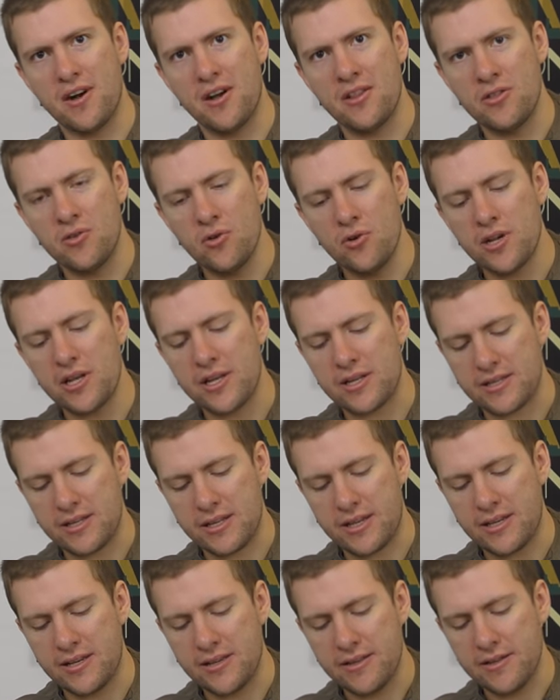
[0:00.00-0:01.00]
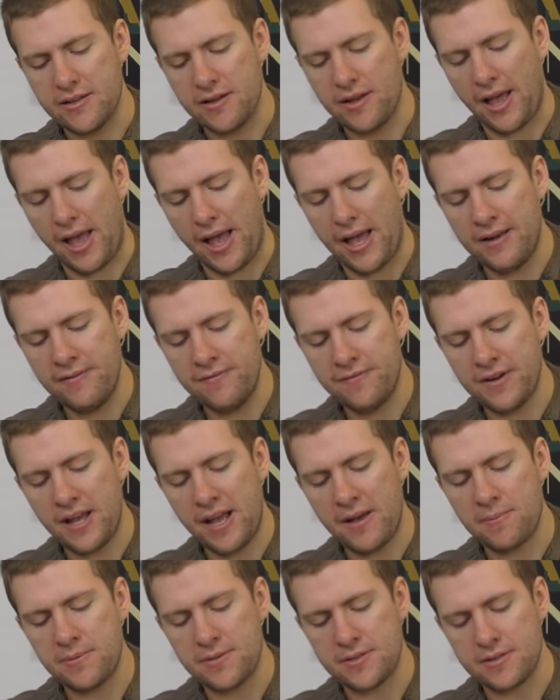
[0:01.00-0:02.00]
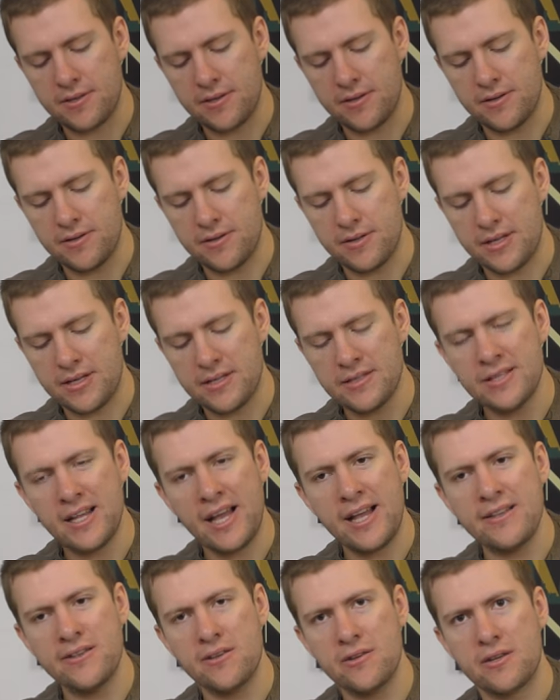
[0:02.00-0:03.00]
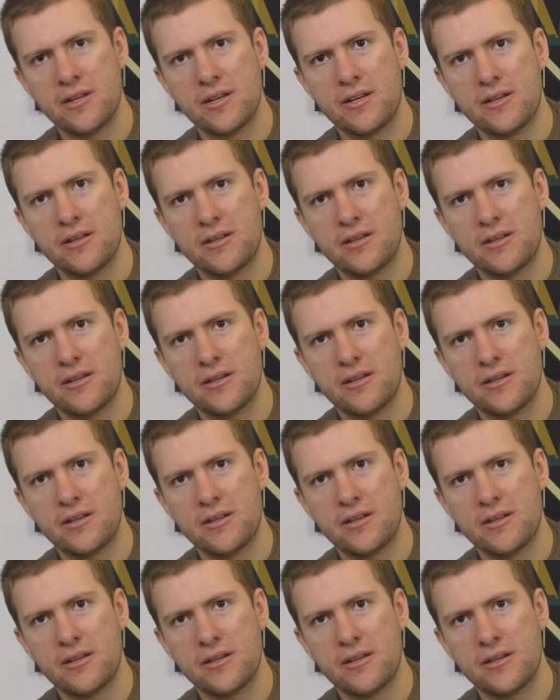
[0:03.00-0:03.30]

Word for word: Annoyingly, like every episode, it doesn't end on a...